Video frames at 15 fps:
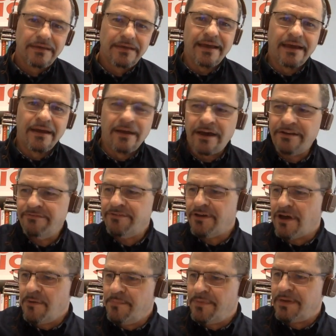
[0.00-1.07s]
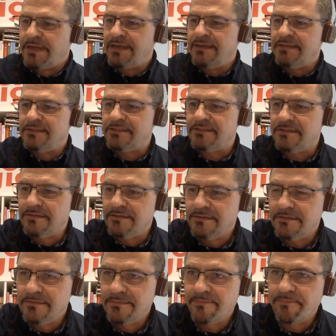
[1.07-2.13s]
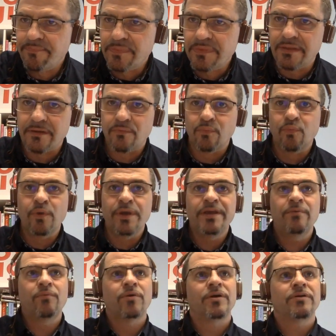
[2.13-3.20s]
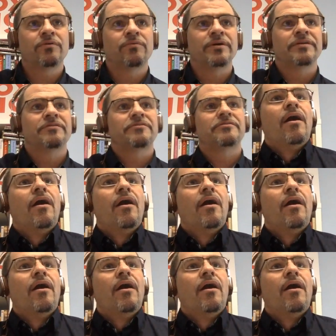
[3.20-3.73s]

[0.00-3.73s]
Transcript: A lot of companies that we work with